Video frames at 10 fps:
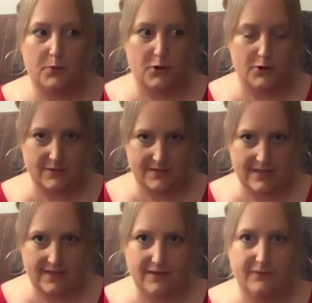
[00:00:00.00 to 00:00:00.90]

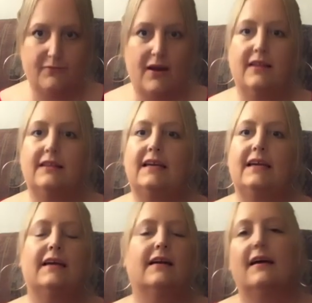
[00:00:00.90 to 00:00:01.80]
person
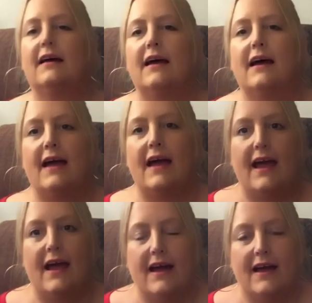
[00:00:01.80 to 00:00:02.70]
finally
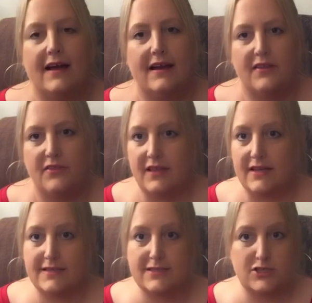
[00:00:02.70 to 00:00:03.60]
and
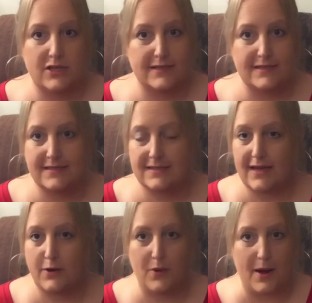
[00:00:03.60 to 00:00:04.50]
things just
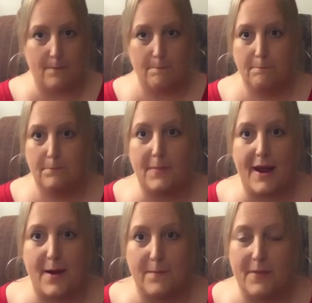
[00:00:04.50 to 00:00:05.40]
like went
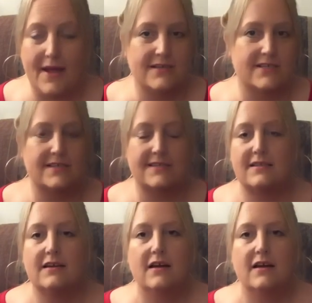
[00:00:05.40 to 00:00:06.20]
bam and just